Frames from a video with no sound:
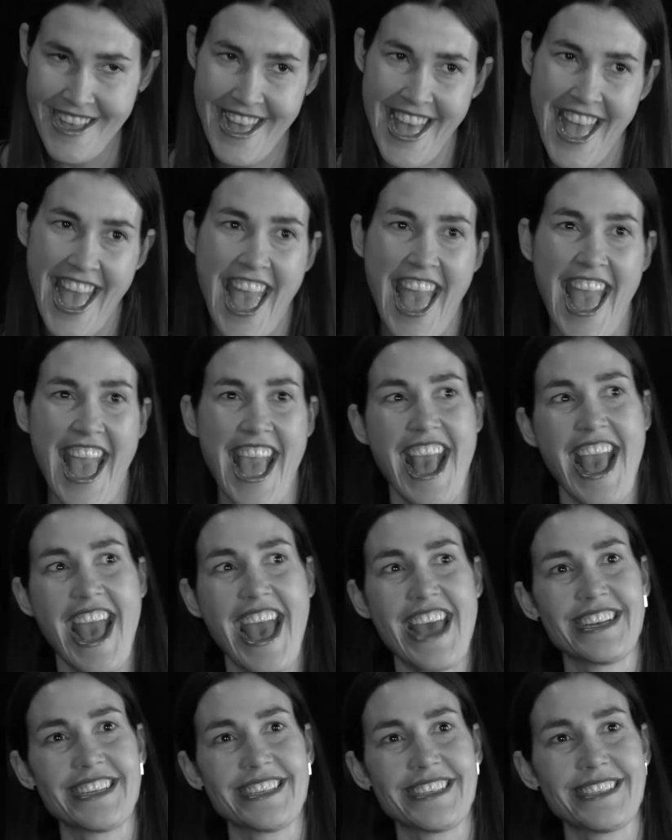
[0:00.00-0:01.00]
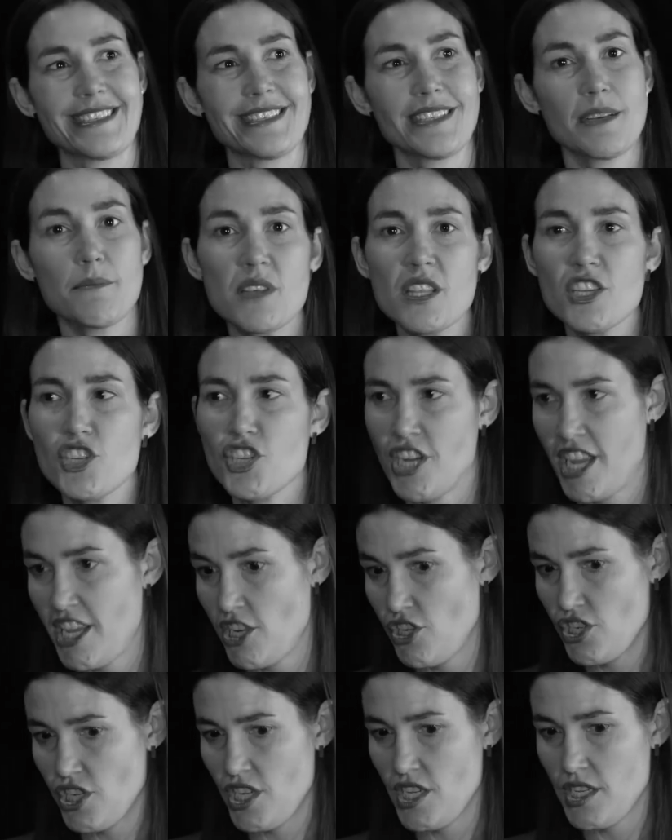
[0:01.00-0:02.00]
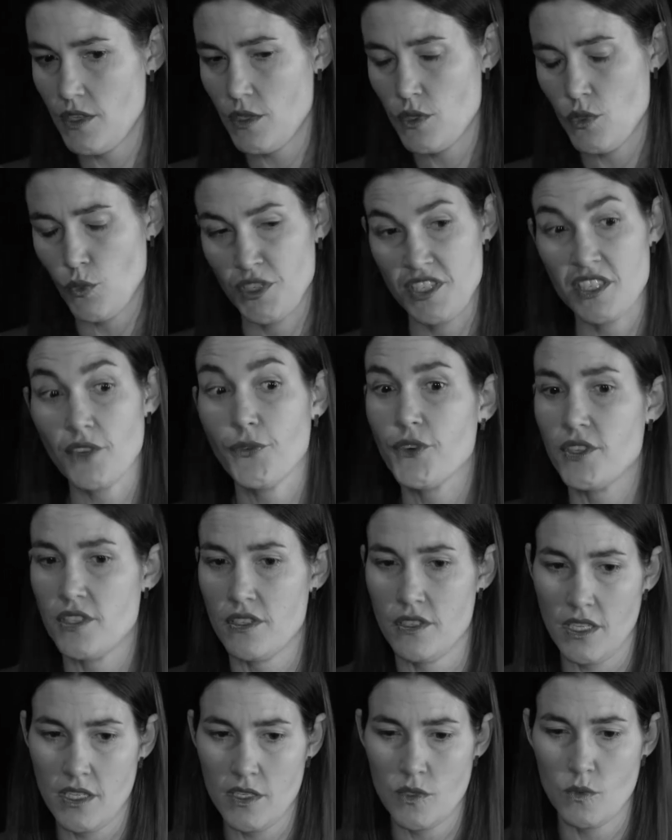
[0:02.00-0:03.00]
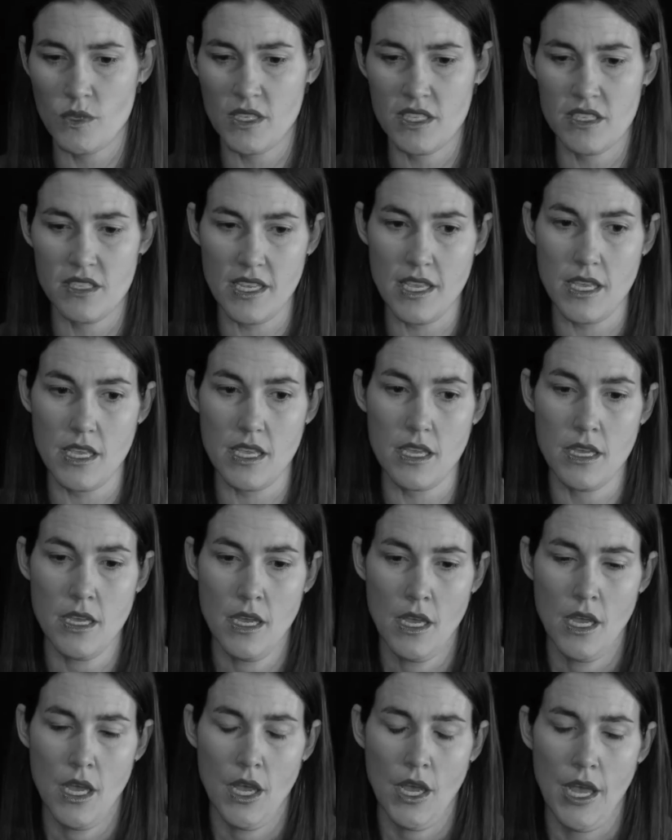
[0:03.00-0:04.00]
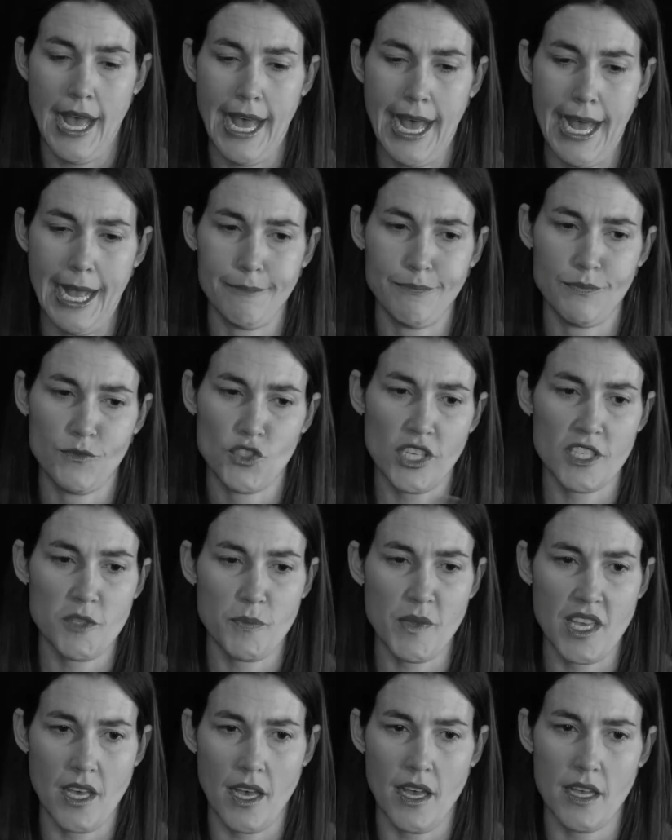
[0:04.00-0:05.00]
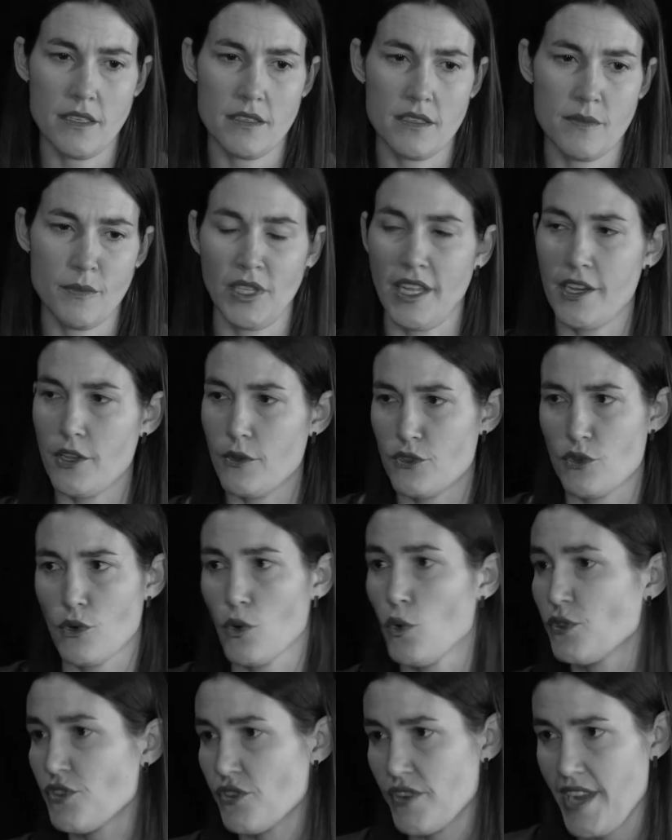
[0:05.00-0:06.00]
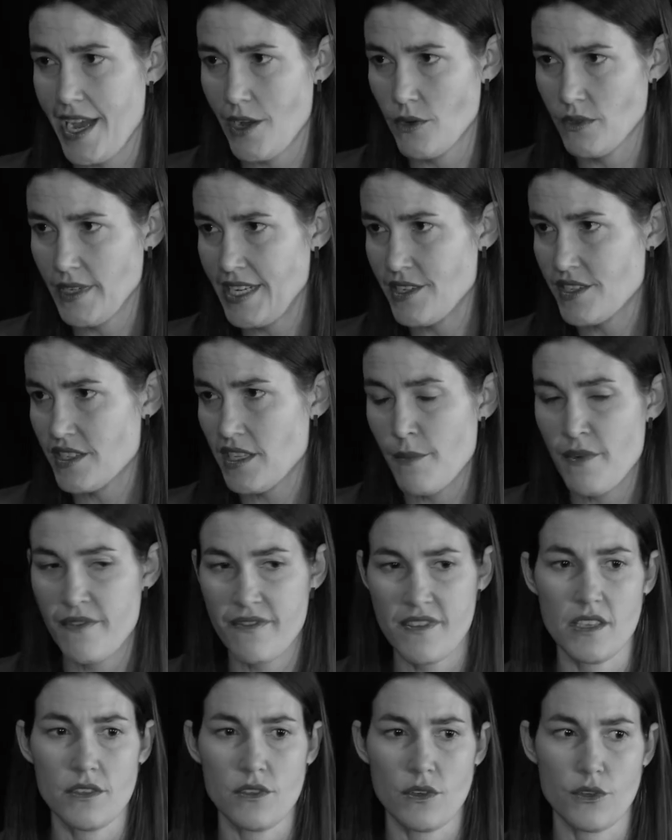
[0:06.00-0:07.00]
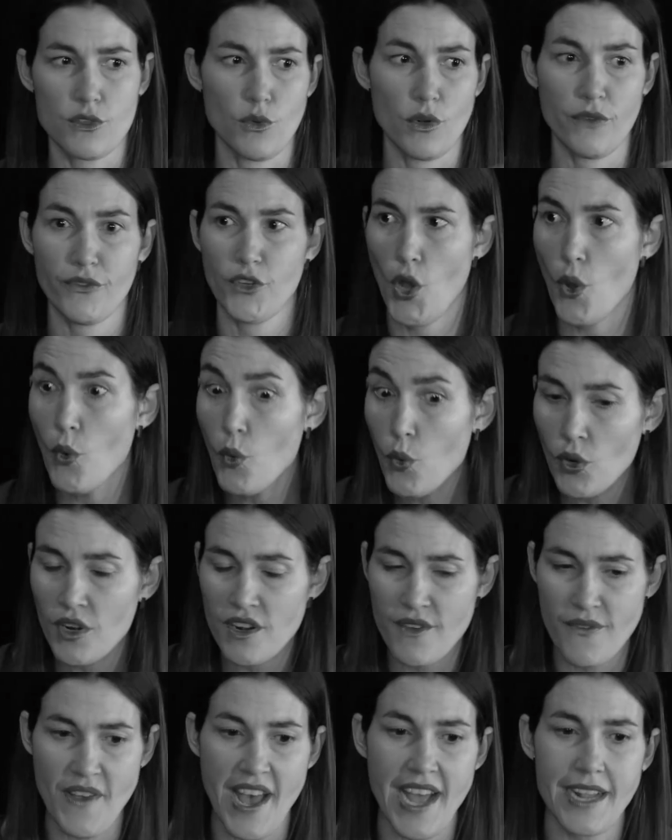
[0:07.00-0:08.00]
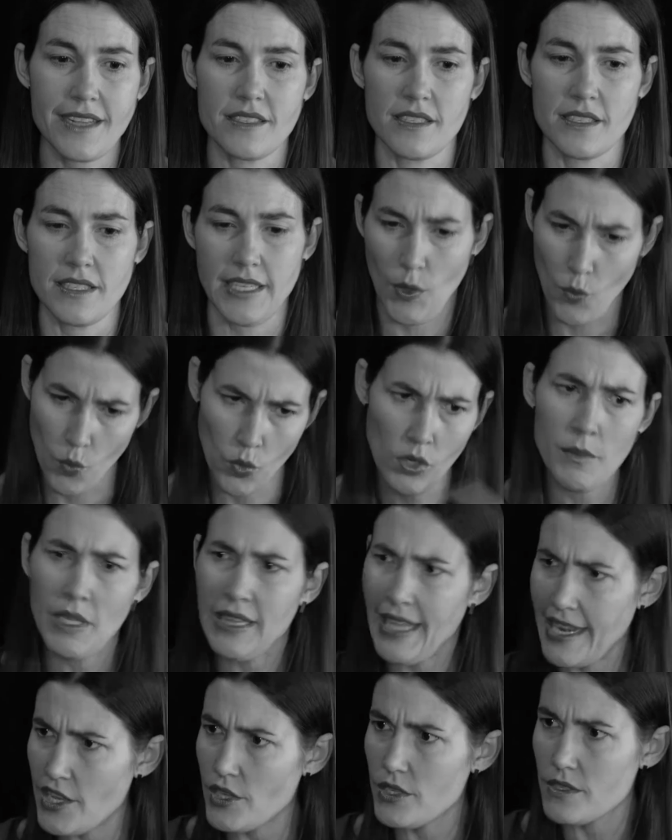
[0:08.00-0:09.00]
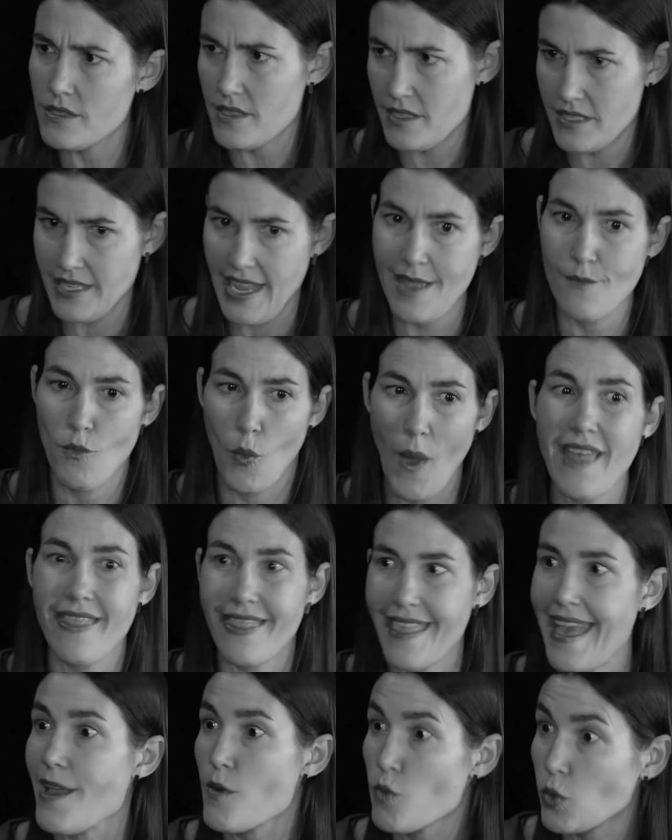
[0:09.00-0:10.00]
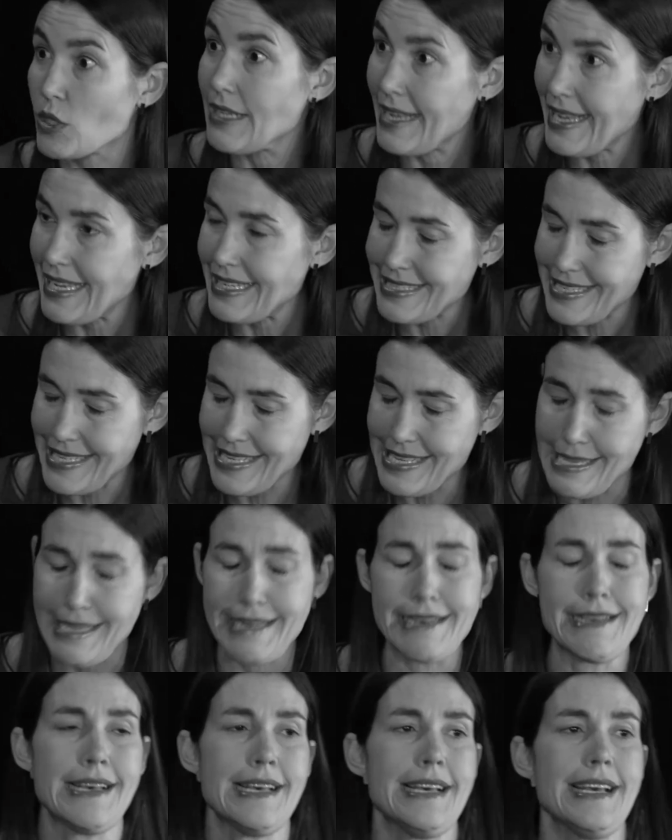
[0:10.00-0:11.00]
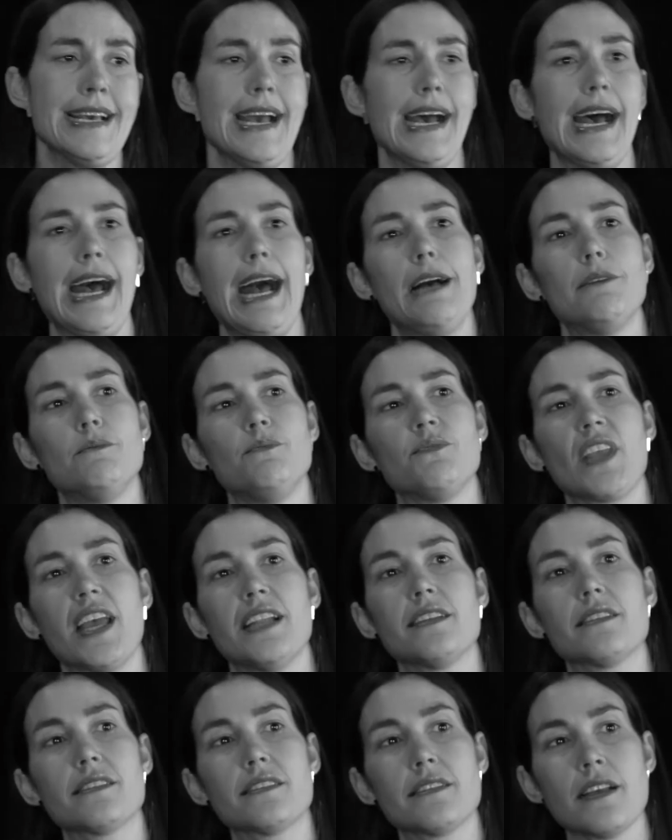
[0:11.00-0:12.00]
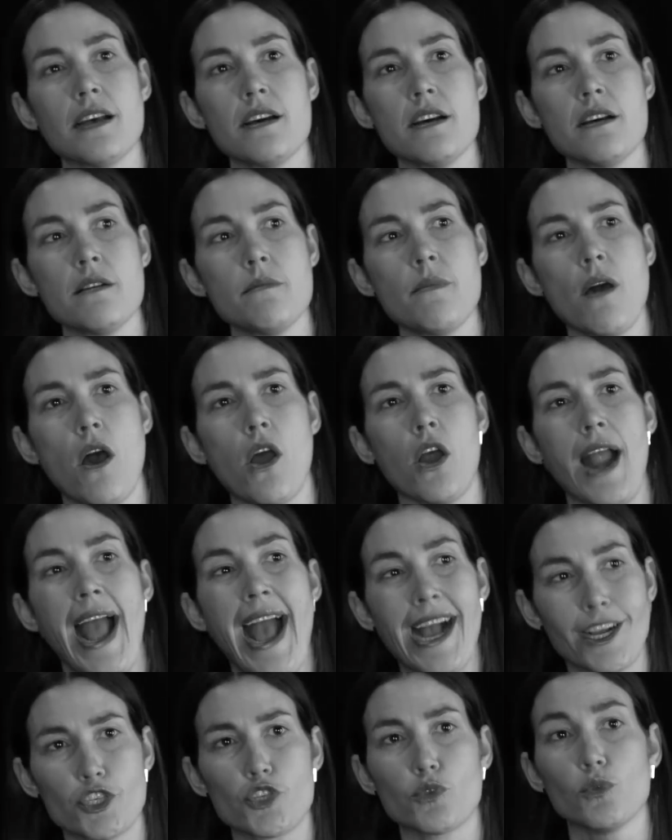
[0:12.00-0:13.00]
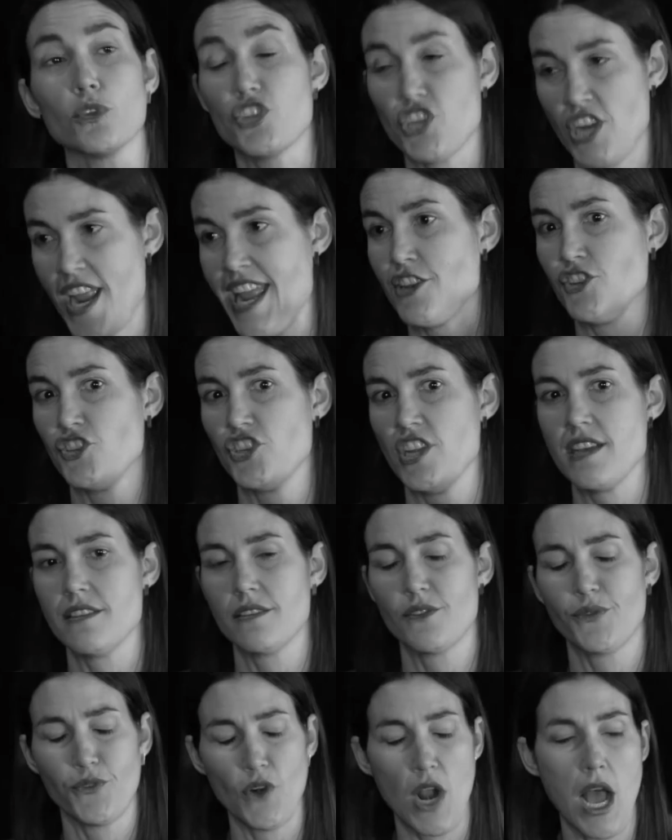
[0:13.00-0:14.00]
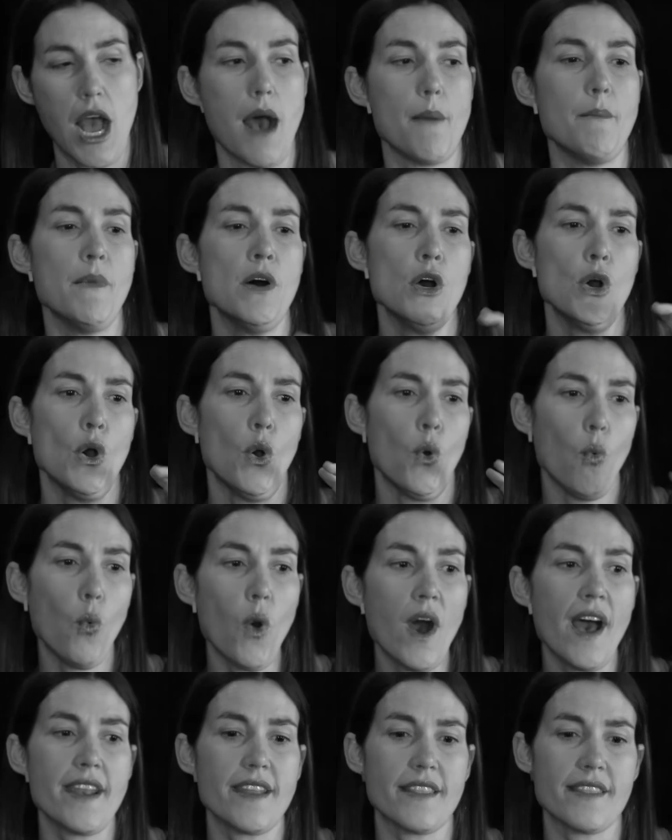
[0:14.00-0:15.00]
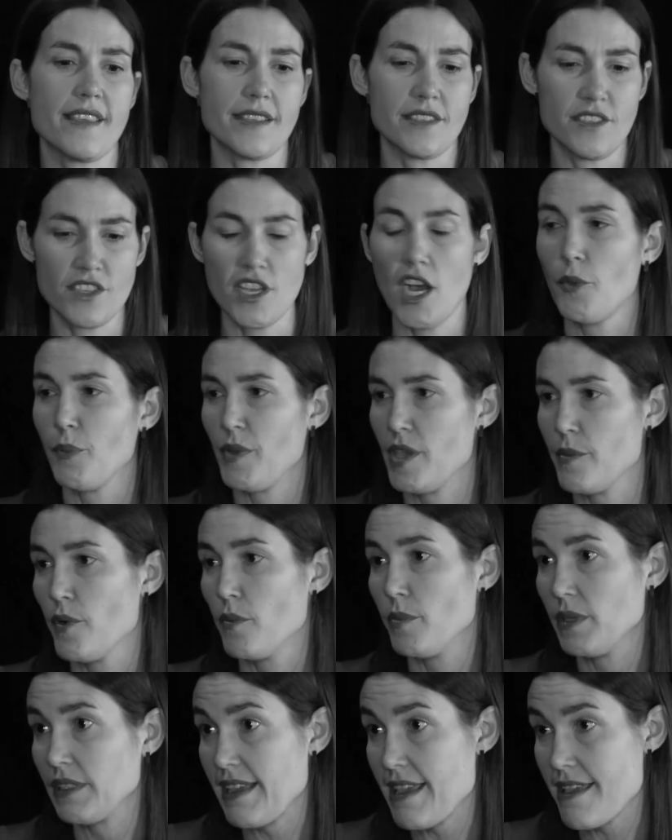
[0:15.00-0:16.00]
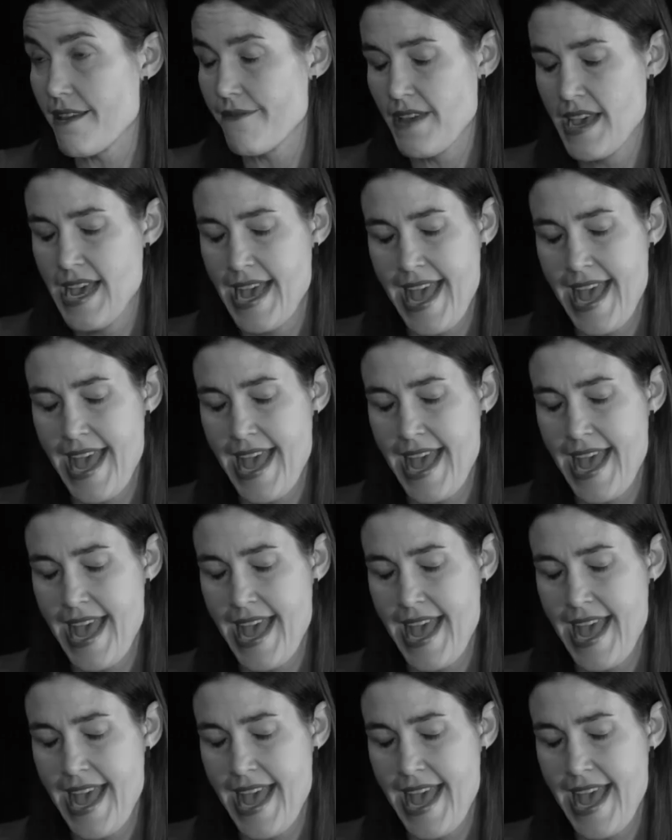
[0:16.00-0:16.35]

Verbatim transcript: Mm-hmm. And some of the changes or differences we see um, just because millennials are older now. And some of these mm -hmm. are mm-hmm. sort of cohort effects. It's like were millennials the same when they were 18. Mm -hmm. um, and some are actual changes from what these young people believe.